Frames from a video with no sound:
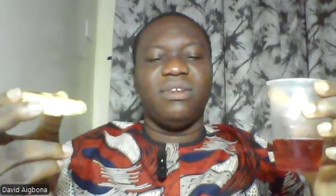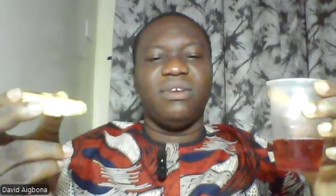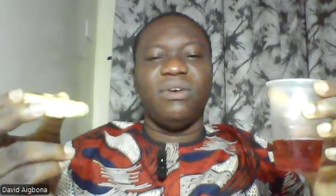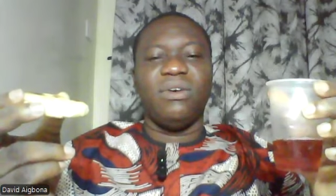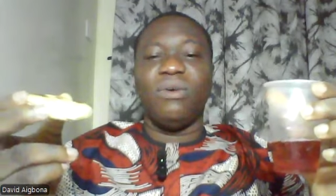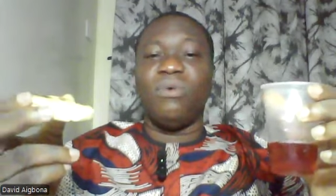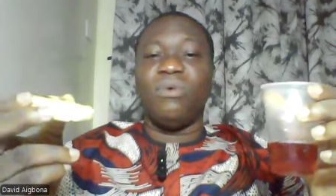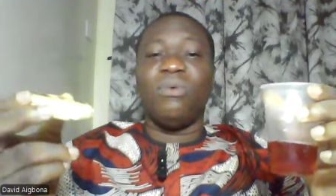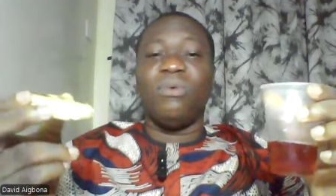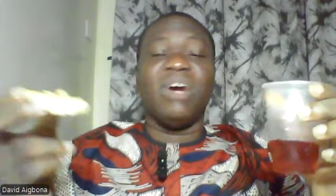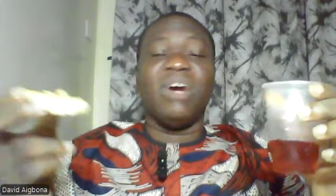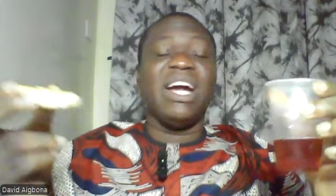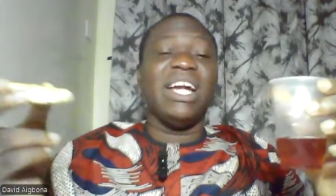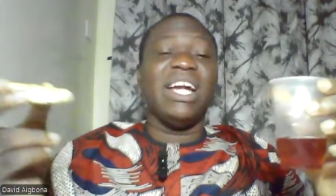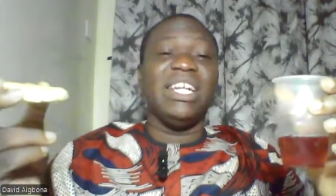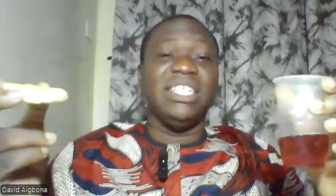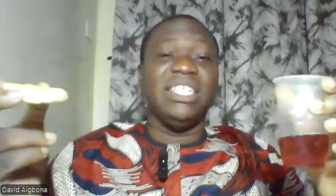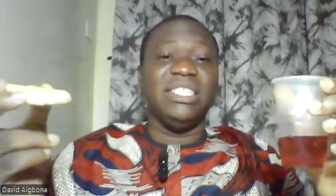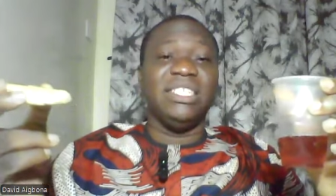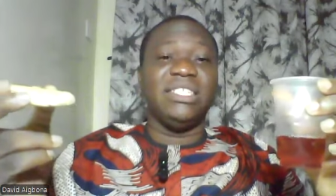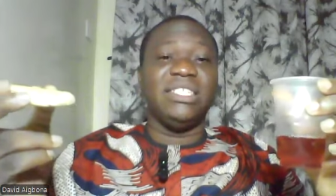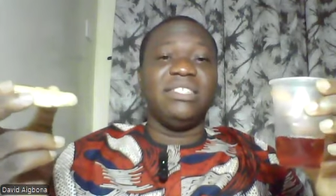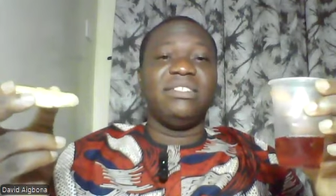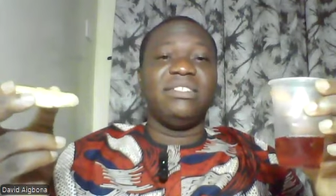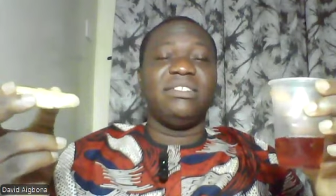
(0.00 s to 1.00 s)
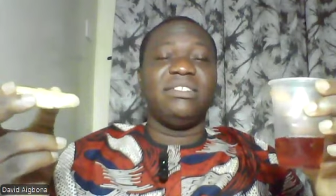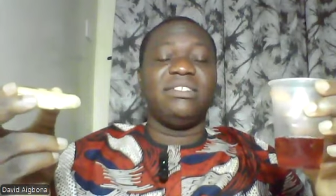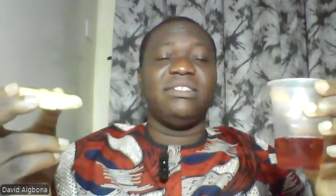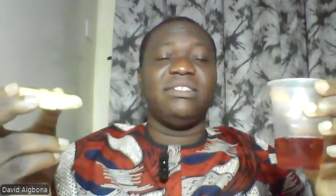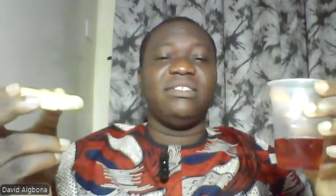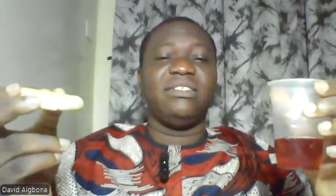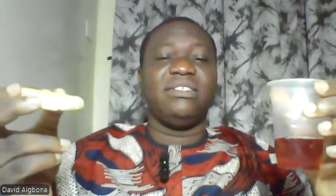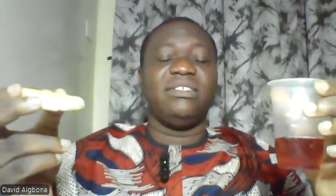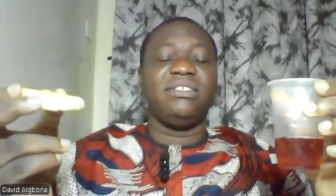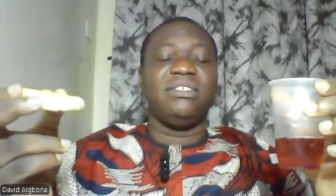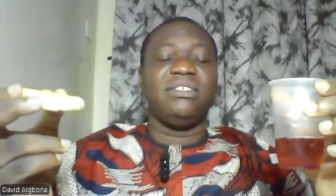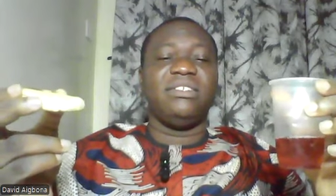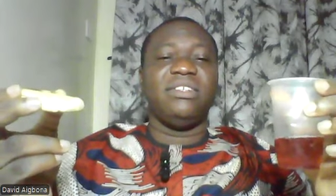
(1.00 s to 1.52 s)
or wine,
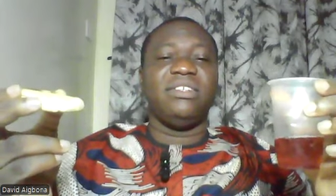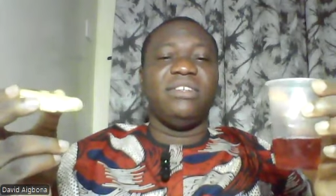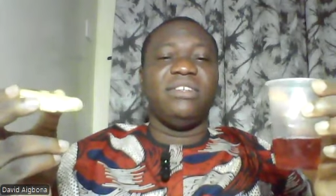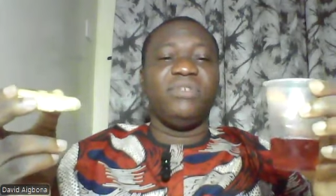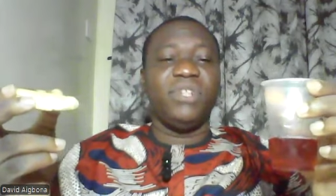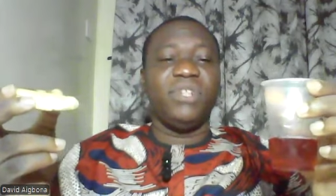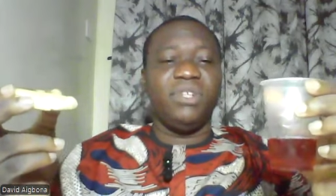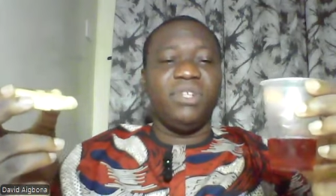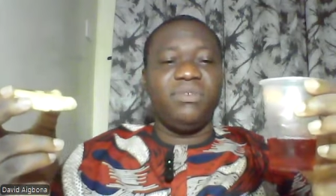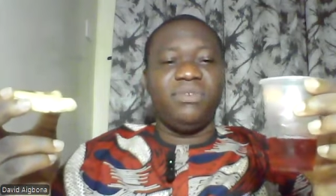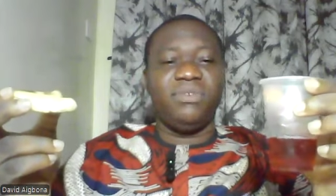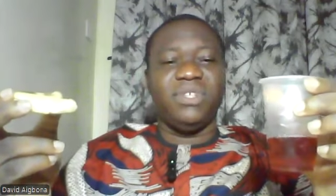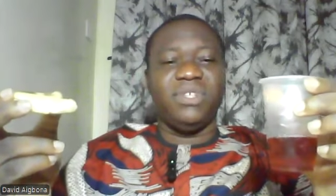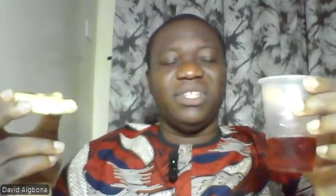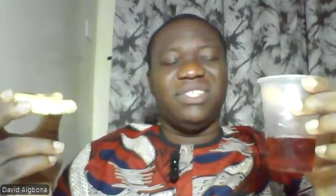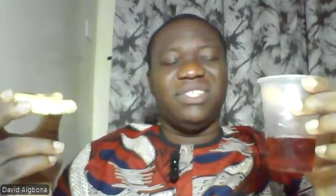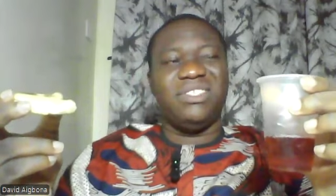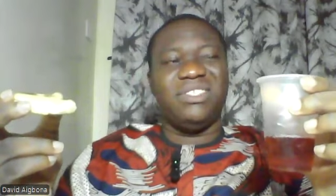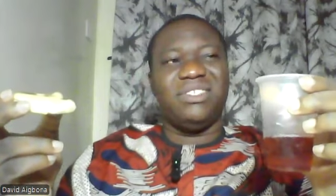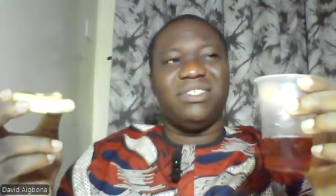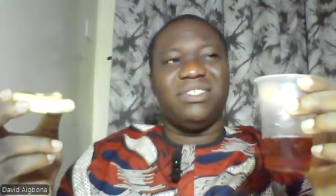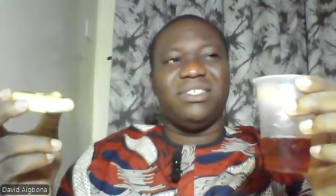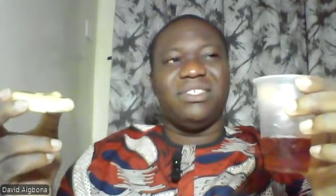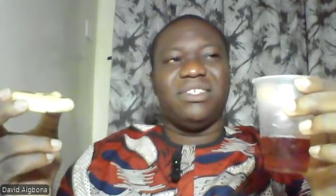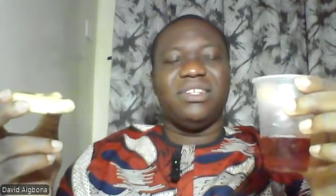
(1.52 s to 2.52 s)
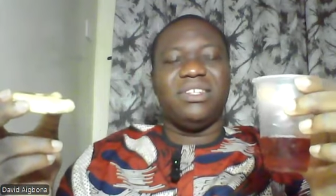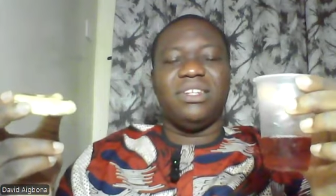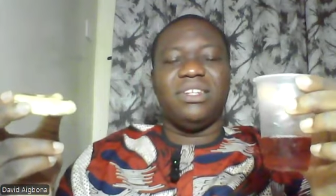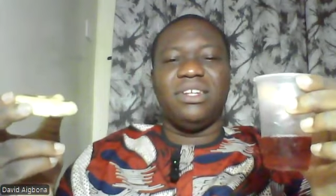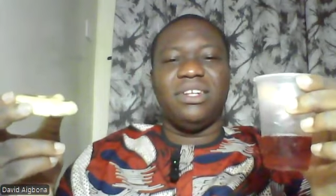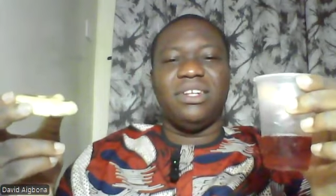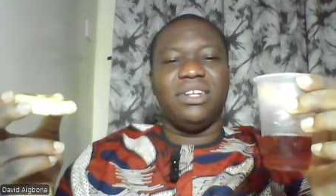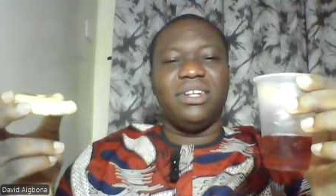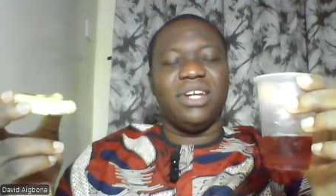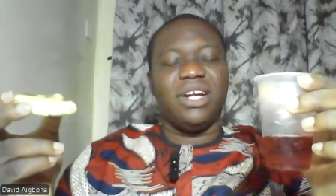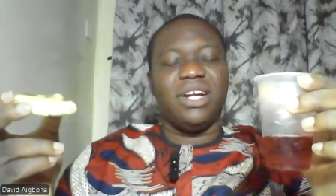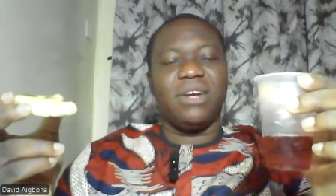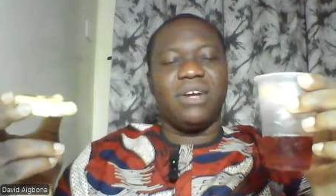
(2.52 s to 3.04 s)
even if it's
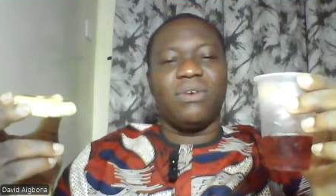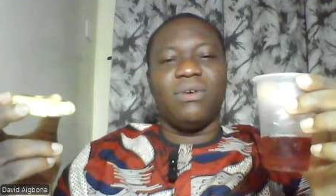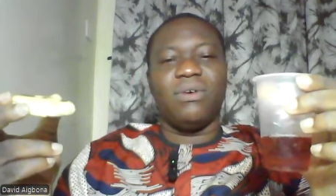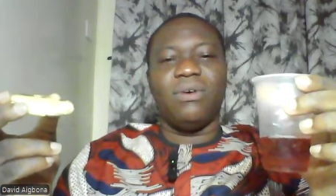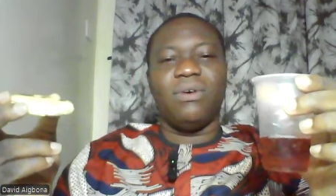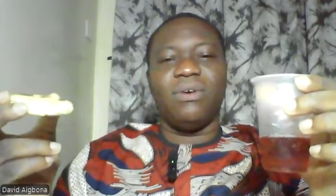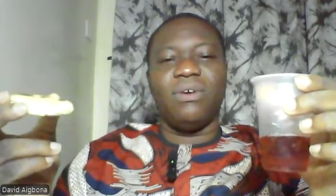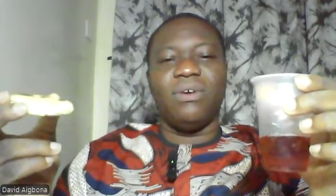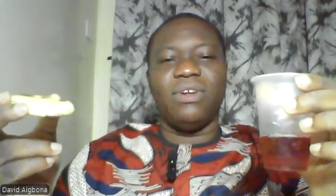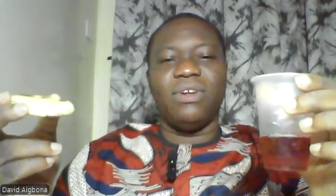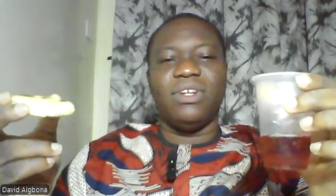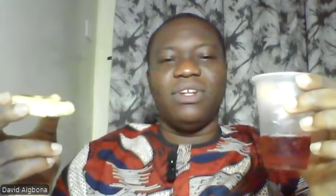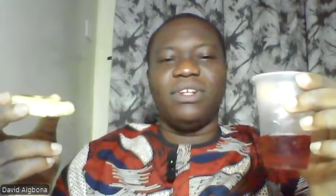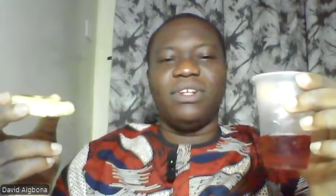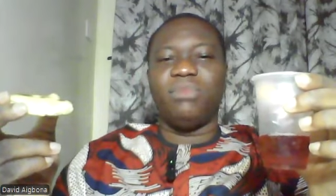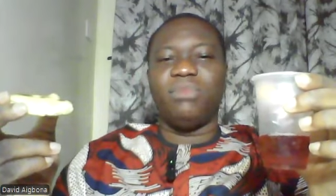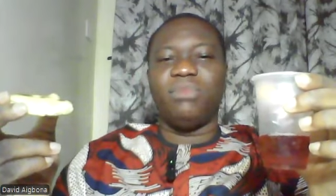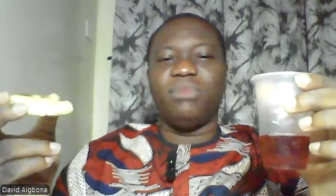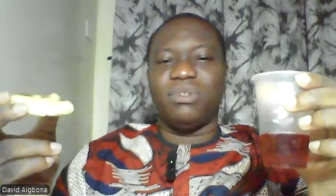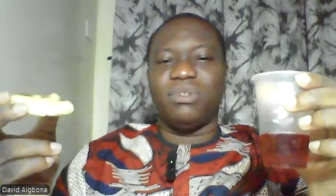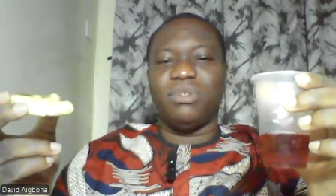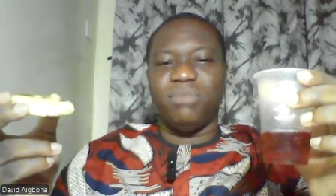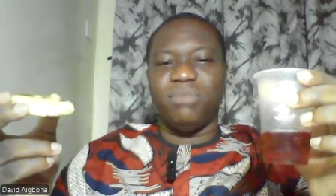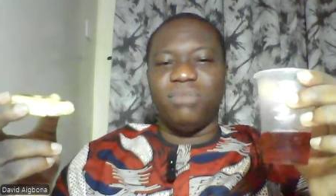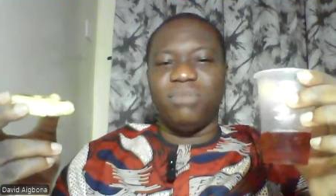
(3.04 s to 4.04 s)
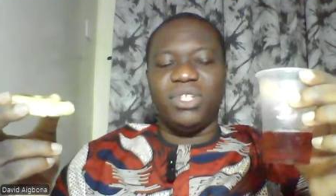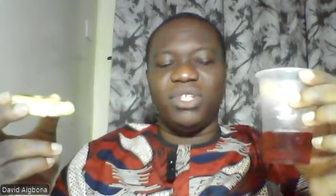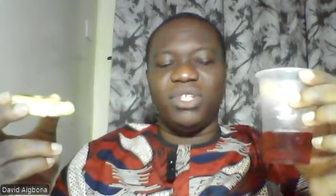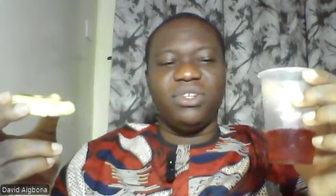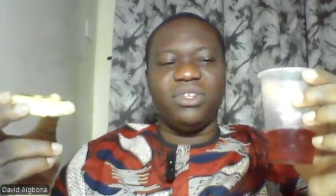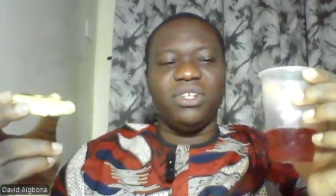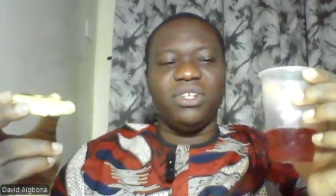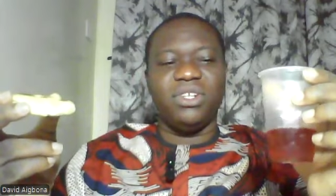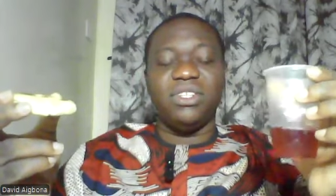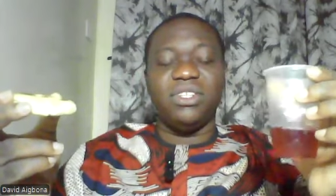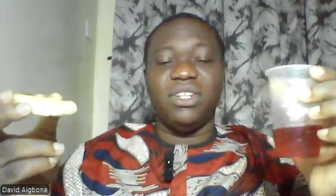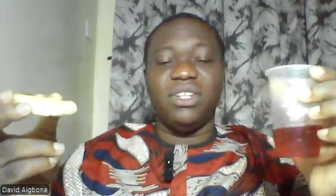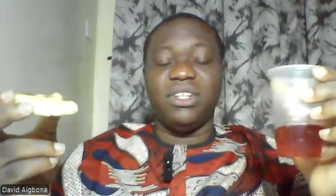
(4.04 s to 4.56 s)
alcoholic, but make
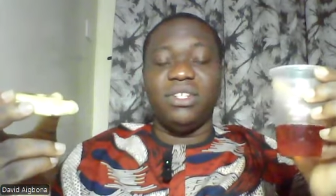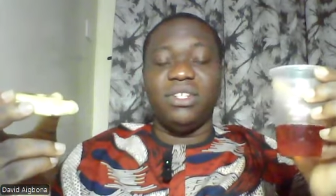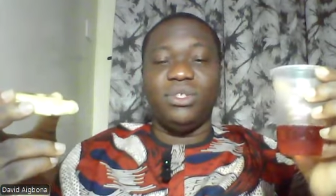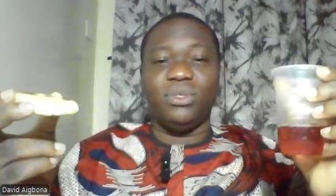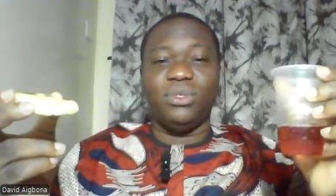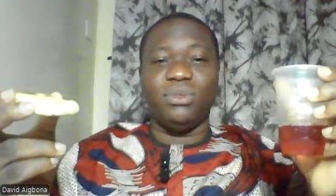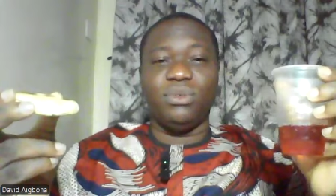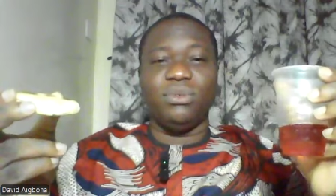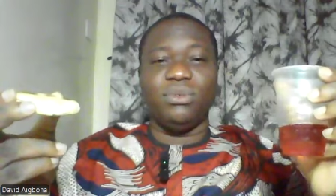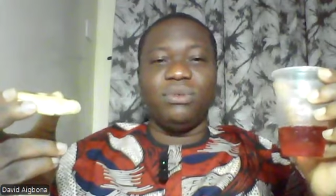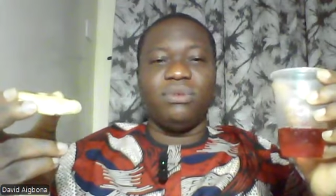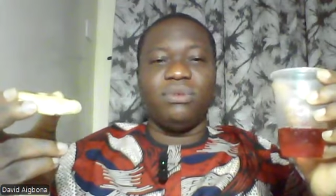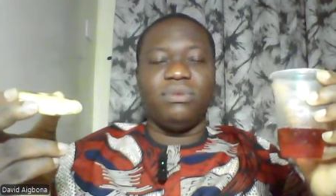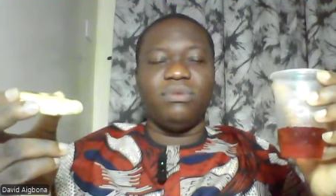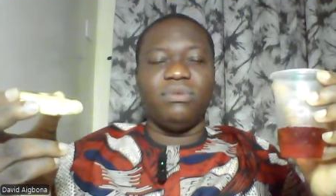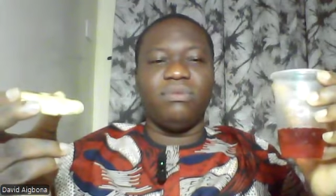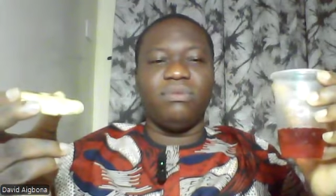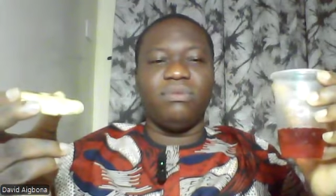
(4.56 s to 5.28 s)
sure it's a little.